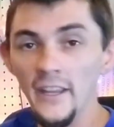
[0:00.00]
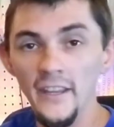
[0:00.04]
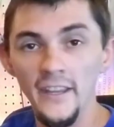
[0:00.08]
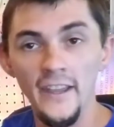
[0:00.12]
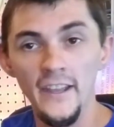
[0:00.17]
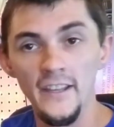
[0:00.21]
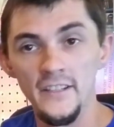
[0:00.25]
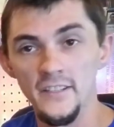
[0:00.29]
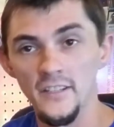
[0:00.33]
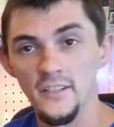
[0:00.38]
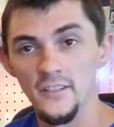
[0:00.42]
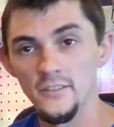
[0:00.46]

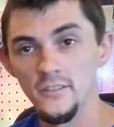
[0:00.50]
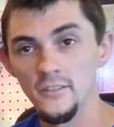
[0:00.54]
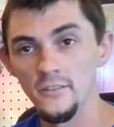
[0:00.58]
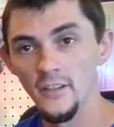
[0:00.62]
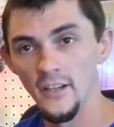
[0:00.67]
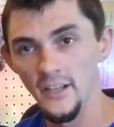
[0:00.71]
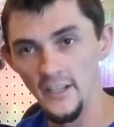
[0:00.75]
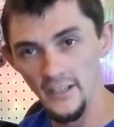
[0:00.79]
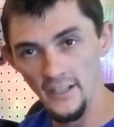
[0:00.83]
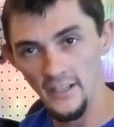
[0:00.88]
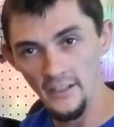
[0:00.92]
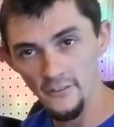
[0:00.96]
gasket too. I
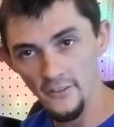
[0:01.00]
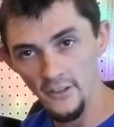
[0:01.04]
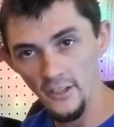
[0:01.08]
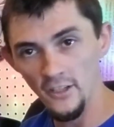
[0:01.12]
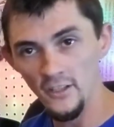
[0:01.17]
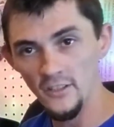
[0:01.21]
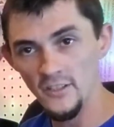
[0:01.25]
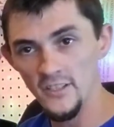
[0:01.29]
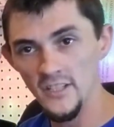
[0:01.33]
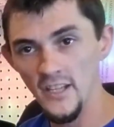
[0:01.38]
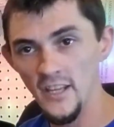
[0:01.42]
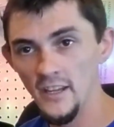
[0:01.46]
got everything all
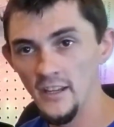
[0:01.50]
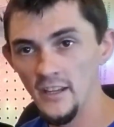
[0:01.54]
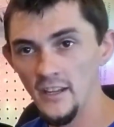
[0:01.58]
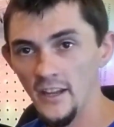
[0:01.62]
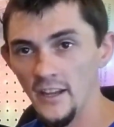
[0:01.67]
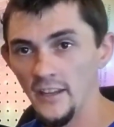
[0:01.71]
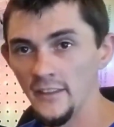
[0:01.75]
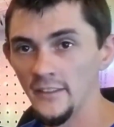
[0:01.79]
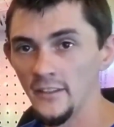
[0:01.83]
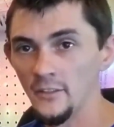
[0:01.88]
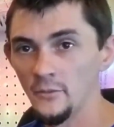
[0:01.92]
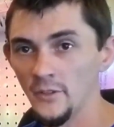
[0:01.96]
set,
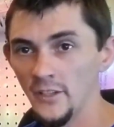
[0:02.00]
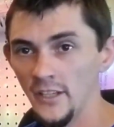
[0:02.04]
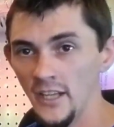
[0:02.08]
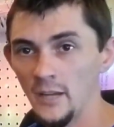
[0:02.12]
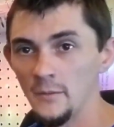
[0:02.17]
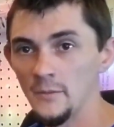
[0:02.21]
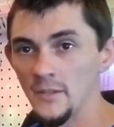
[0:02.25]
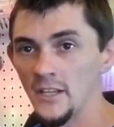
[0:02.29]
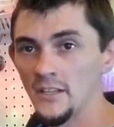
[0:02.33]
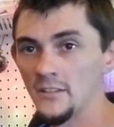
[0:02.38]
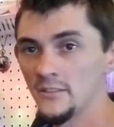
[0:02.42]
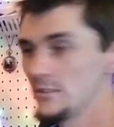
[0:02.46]
and then when it came
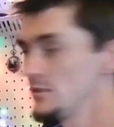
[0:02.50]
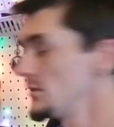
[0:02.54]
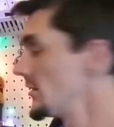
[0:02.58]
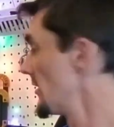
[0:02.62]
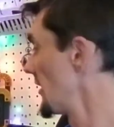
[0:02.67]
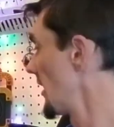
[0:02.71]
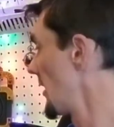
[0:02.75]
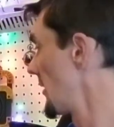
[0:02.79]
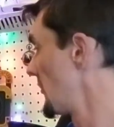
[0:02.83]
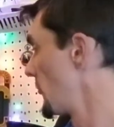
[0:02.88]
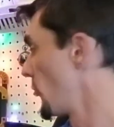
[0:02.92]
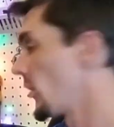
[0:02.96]
down to it,
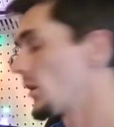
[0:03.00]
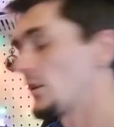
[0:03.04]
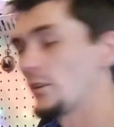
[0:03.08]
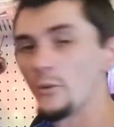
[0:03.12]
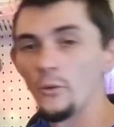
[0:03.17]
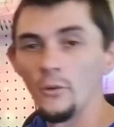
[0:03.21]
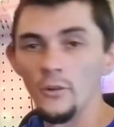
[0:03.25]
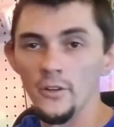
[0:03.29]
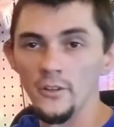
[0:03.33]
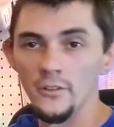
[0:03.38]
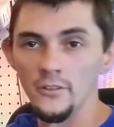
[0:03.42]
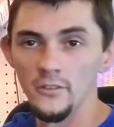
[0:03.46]
I'm 1
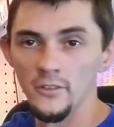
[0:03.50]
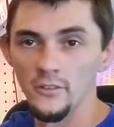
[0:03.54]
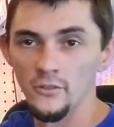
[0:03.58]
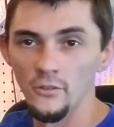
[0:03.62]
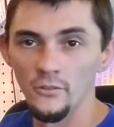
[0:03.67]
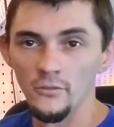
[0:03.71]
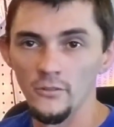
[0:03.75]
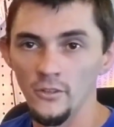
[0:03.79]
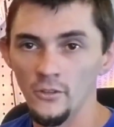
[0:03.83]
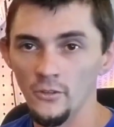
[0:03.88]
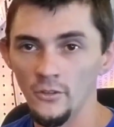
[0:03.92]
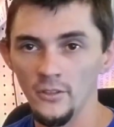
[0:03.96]
quart
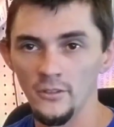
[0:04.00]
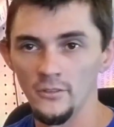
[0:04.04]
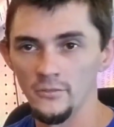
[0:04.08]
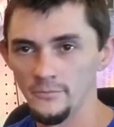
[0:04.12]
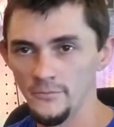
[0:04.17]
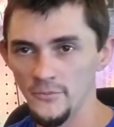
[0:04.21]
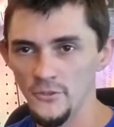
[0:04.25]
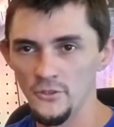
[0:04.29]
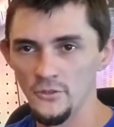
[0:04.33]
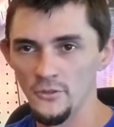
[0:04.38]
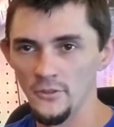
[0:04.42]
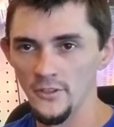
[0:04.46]
oil
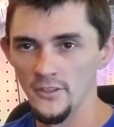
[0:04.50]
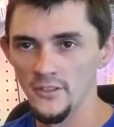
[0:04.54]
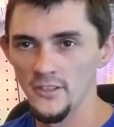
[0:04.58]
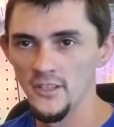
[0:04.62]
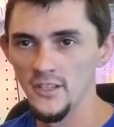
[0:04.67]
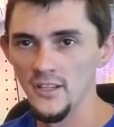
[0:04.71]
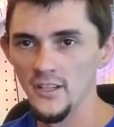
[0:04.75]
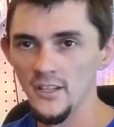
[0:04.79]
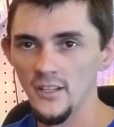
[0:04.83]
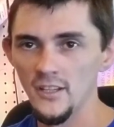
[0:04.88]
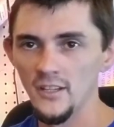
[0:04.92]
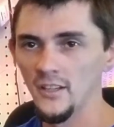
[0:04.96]
short.
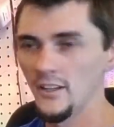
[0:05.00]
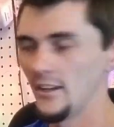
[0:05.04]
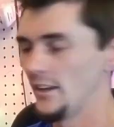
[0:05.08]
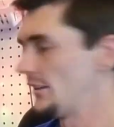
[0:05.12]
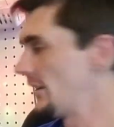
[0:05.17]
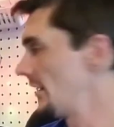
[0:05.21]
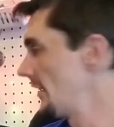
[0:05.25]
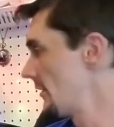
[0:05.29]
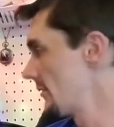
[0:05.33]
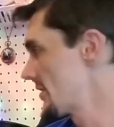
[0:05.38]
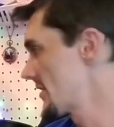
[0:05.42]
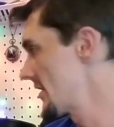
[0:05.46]
And they
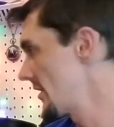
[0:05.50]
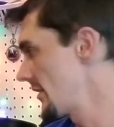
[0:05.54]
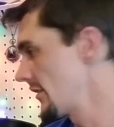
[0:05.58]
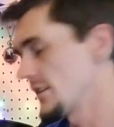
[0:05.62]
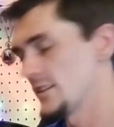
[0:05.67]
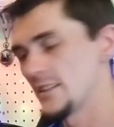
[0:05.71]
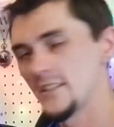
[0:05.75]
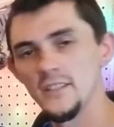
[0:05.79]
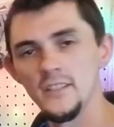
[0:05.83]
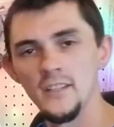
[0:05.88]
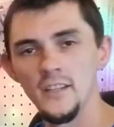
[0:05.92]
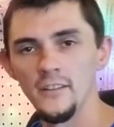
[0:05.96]
don't sell this
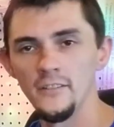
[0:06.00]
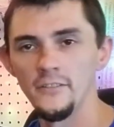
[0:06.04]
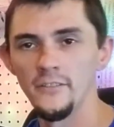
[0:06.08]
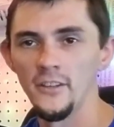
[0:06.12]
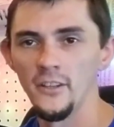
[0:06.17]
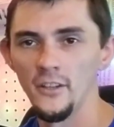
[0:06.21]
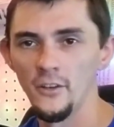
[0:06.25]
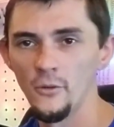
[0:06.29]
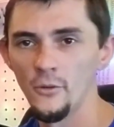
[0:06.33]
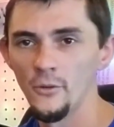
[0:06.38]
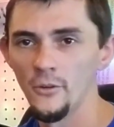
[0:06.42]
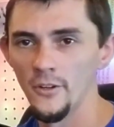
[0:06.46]
stuff in the
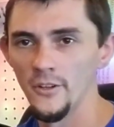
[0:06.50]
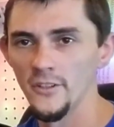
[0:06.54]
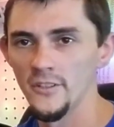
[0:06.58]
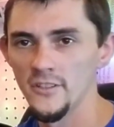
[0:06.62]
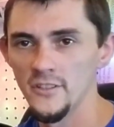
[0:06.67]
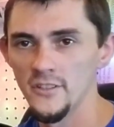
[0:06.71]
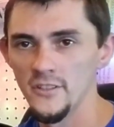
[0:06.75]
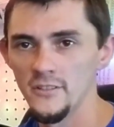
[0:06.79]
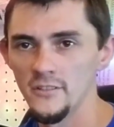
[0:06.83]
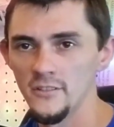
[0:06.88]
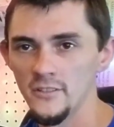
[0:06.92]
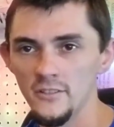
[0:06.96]
quarts
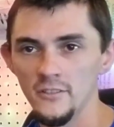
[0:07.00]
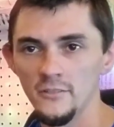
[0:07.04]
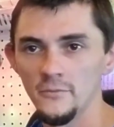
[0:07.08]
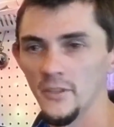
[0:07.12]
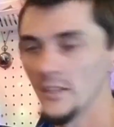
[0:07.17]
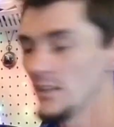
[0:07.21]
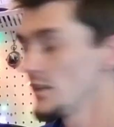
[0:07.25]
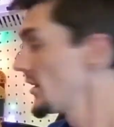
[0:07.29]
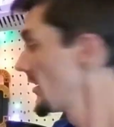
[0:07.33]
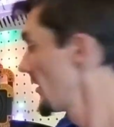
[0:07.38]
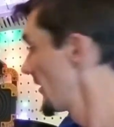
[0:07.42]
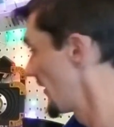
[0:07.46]
too.
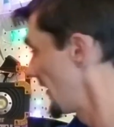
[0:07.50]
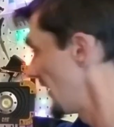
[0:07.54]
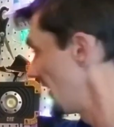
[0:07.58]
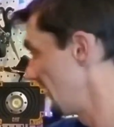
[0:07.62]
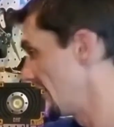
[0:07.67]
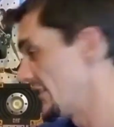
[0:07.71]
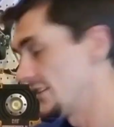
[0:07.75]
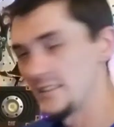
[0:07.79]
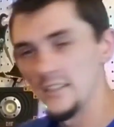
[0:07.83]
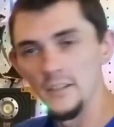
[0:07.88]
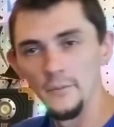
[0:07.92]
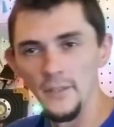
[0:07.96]
But
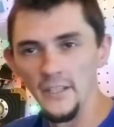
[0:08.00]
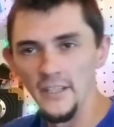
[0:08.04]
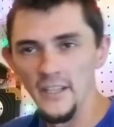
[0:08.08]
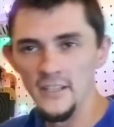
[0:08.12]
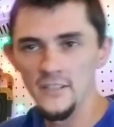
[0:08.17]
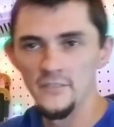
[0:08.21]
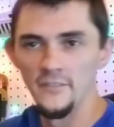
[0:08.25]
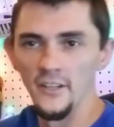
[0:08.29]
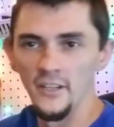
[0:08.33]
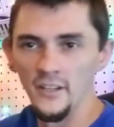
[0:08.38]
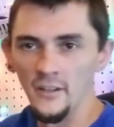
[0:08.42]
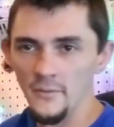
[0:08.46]
this is gonna be next
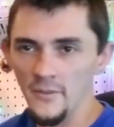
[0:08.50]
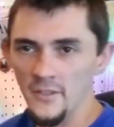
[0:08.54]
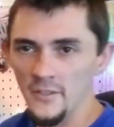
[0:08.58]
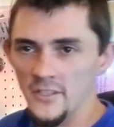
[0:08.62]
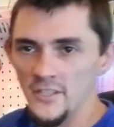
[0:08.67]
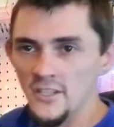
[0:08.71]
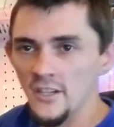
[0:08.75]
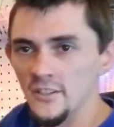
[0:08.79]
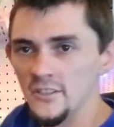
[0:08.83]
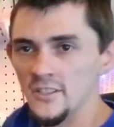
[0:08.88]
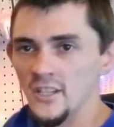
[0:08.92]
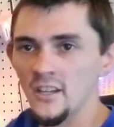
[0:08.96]
video. I'm gonna
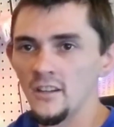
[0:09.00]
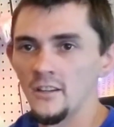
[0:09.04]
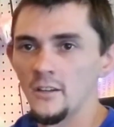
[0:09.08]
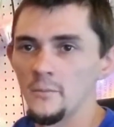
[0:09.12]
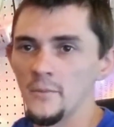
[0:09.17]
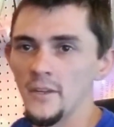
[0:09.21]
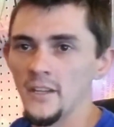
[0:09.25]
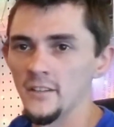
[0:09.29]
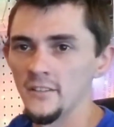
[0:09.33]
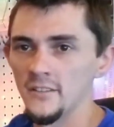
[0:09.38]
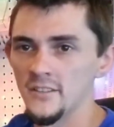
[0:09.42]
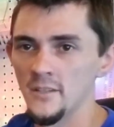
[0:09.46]
start talking
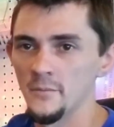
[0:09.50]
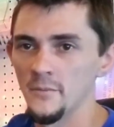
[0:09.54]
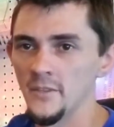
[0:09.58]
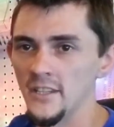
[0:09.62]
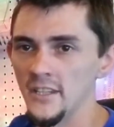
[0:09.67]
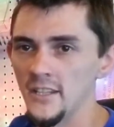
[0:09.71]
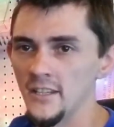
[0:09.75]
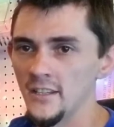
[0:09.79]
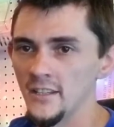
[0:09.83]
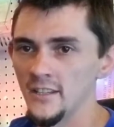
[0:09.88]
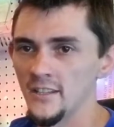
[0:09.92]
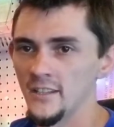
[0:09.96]
about some of
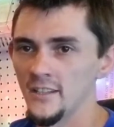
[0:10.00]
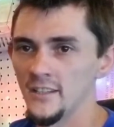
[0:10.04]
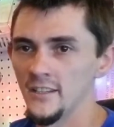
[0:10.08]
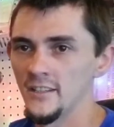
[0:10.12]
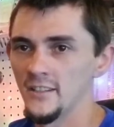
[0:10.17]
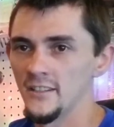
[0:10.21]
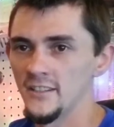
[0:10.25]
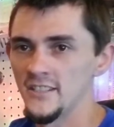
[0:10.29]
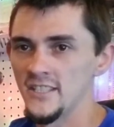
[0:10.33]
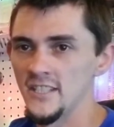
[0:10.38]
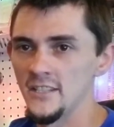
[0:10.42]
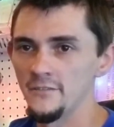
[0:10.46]
the
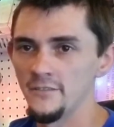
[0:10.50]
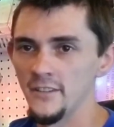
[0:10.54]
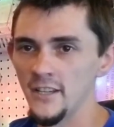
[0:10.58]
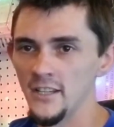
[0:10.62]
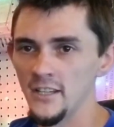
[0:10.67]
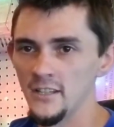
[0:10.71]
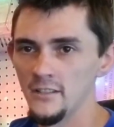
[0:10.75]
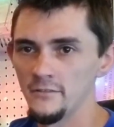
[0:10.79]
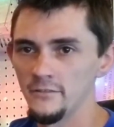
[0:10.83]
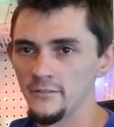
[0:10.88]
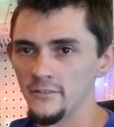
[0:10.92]
T5.